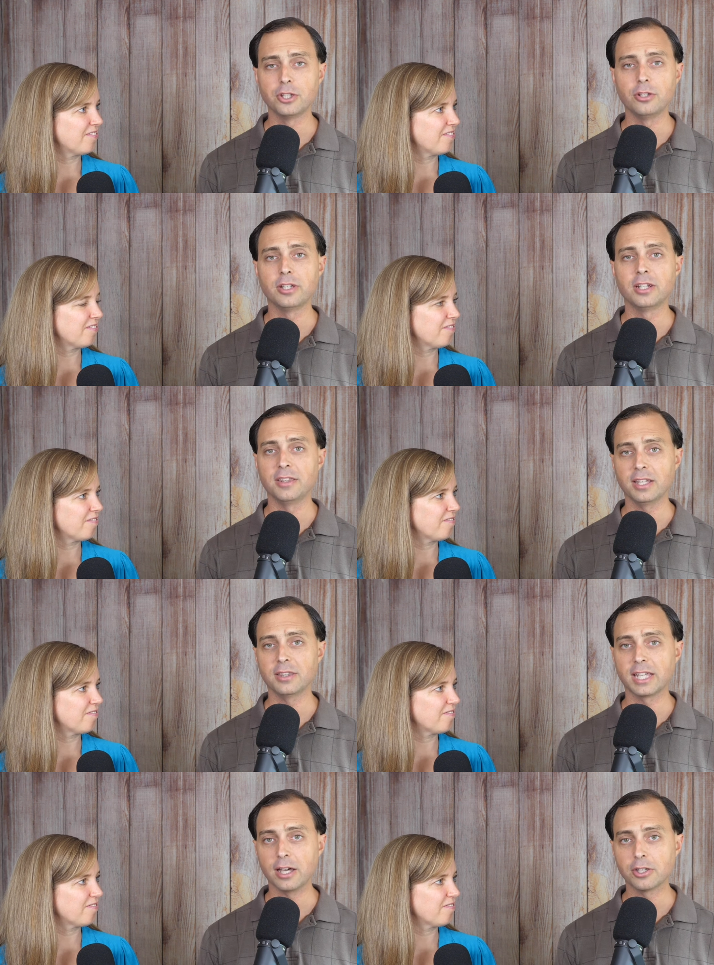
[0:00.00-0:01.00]
Speaker 1: to you, and I think
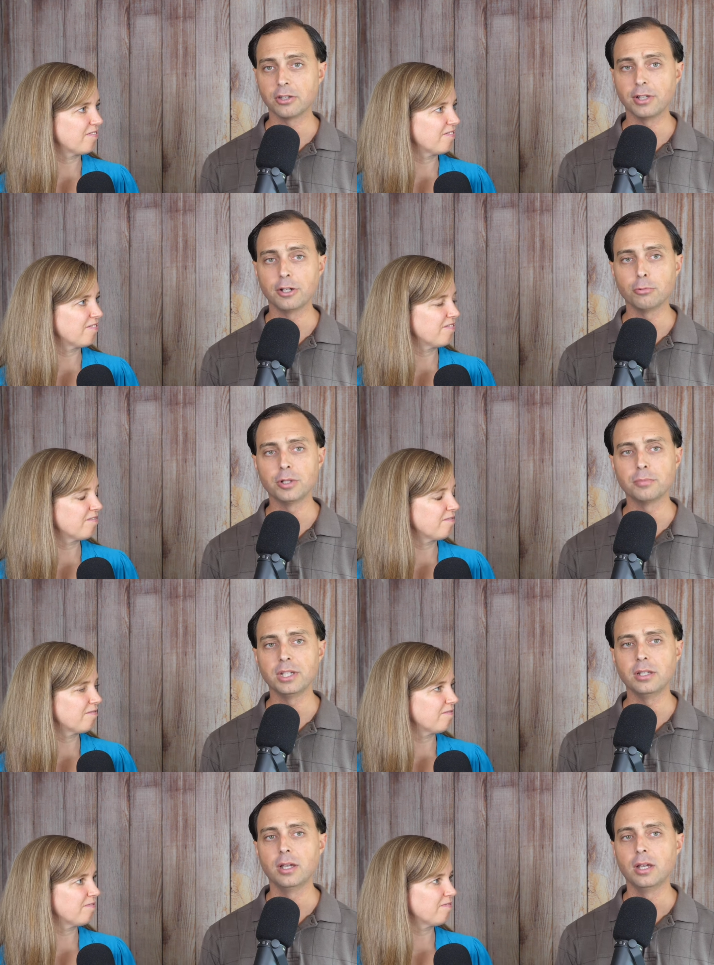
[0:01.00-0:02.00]
the calculator will
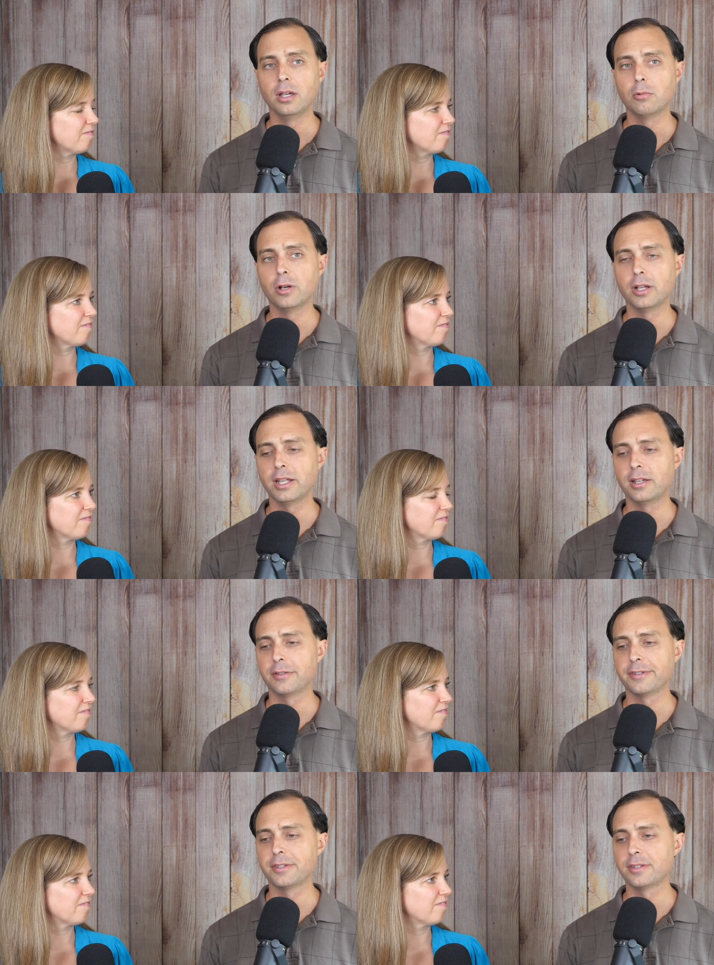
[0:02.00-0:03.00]
be. What
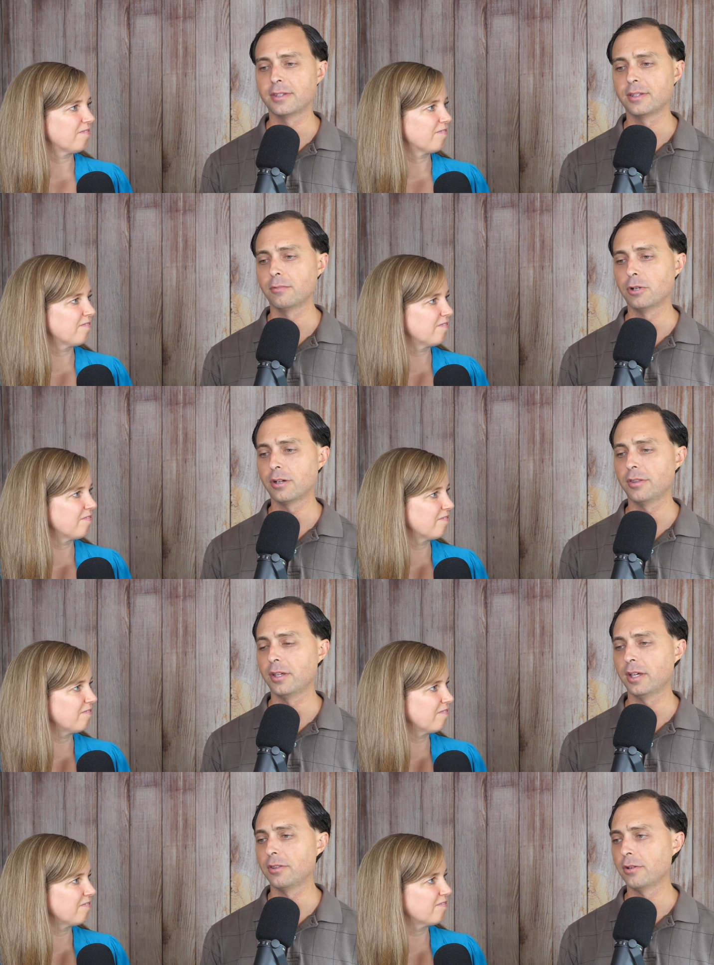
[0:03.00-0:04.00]
else what are
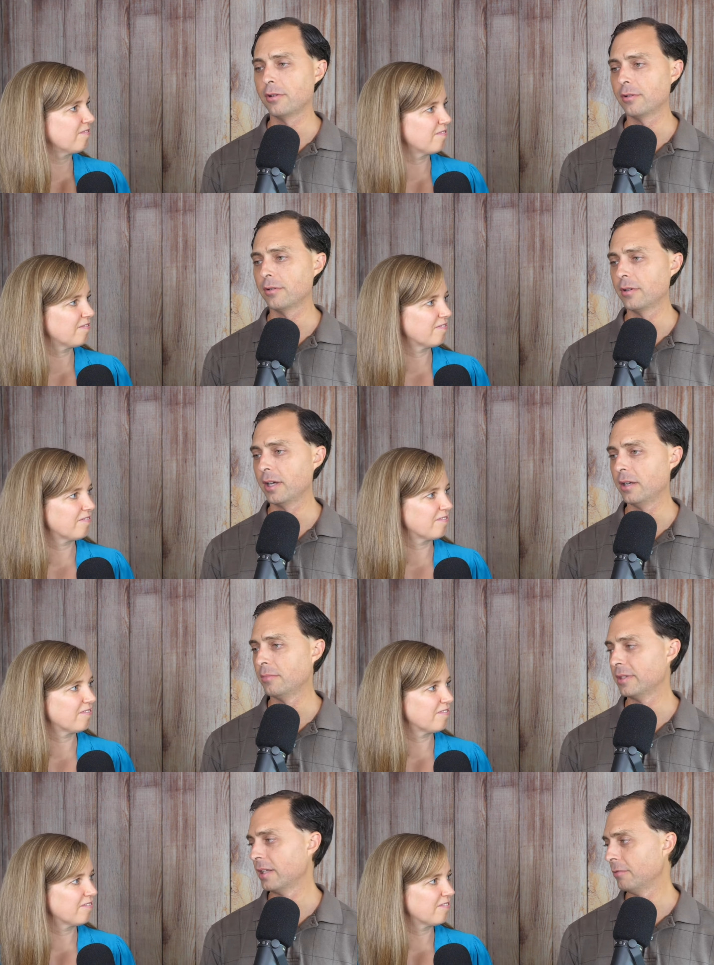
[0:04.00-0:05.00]
the other
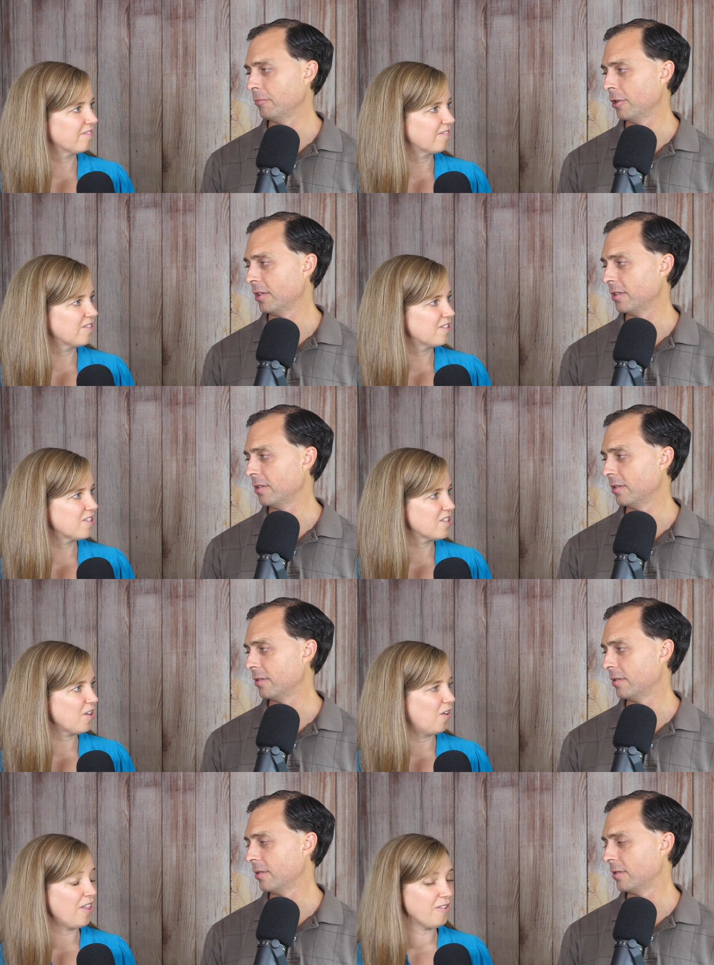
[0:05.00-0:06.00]
items that we wanted to?
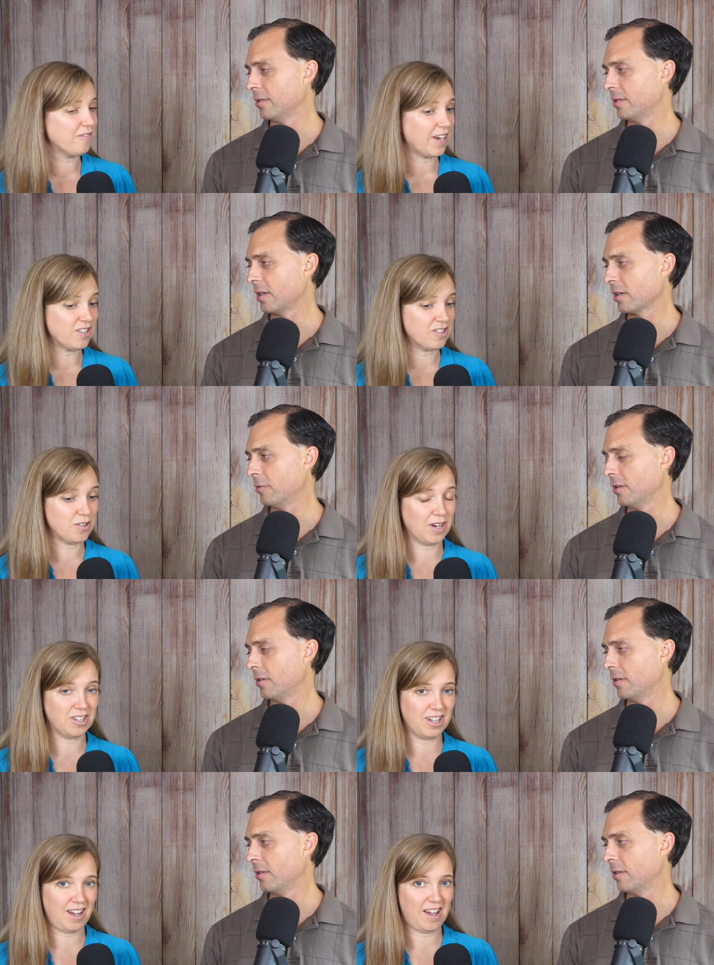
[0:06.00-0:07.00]
So,
Speaker 2: other factors you want to
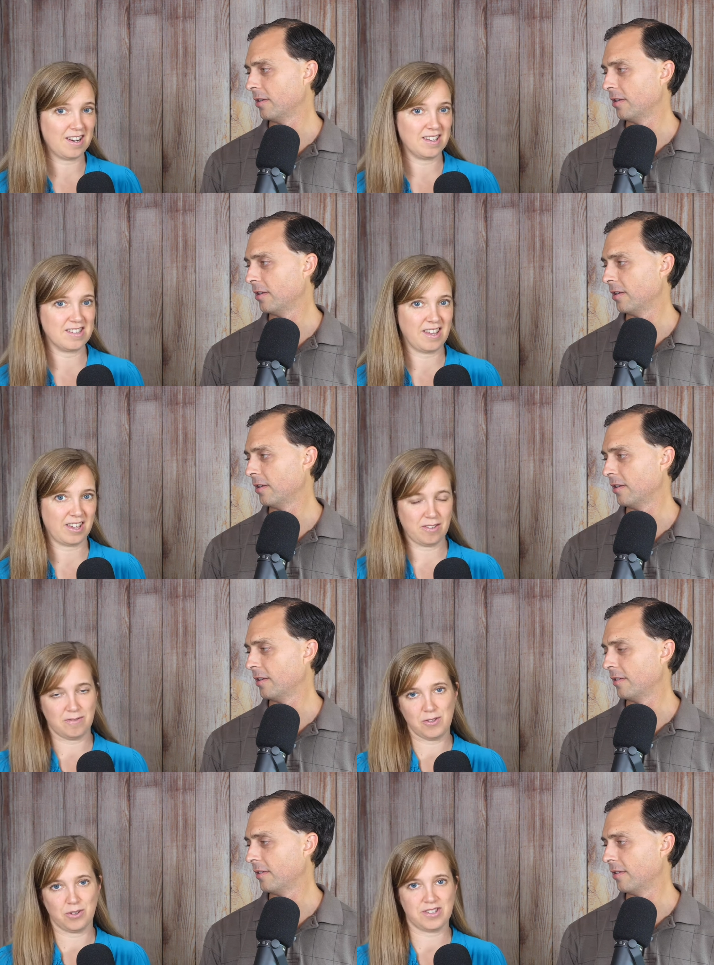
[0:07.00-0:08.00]
look at is like the
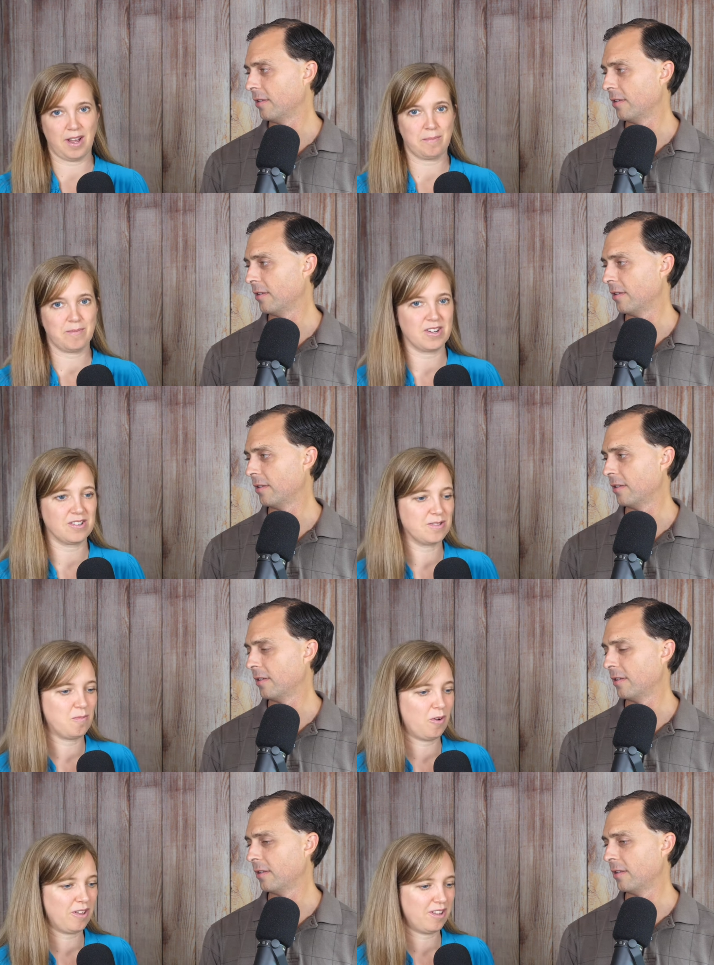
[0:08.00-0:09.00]
fuel type. There's
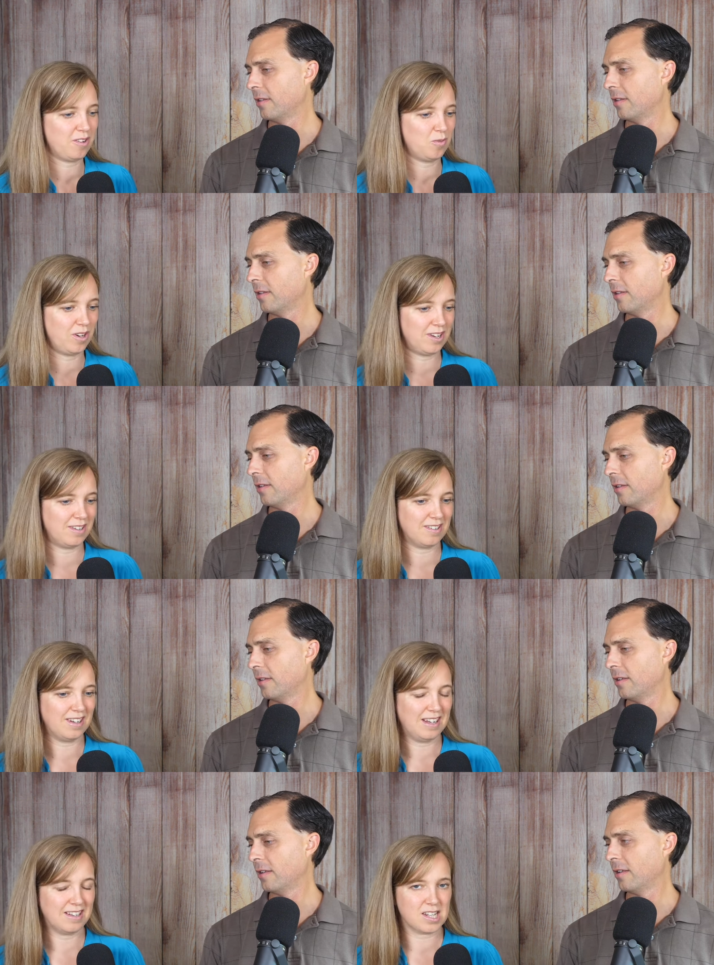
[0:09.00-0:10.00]
more than one
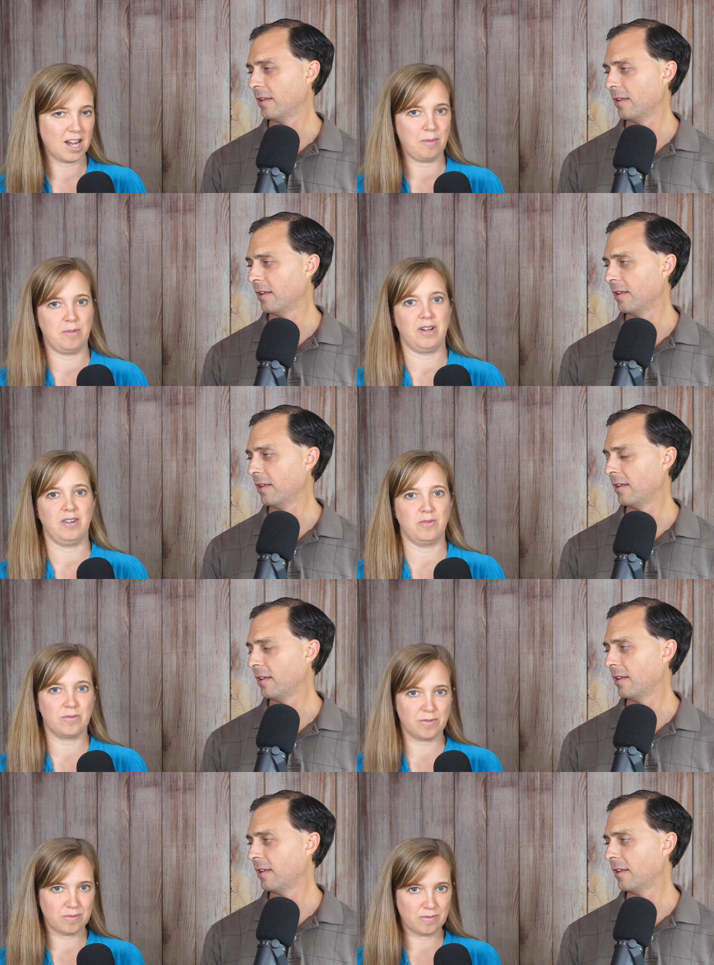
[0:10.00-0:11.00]
type
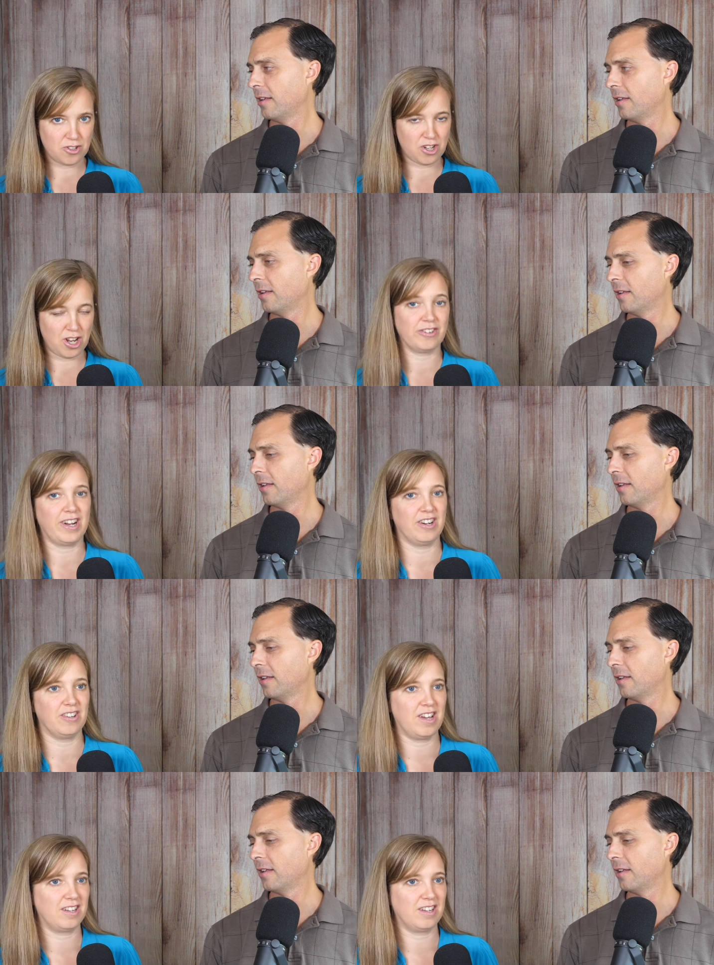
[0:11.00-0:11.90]
of generator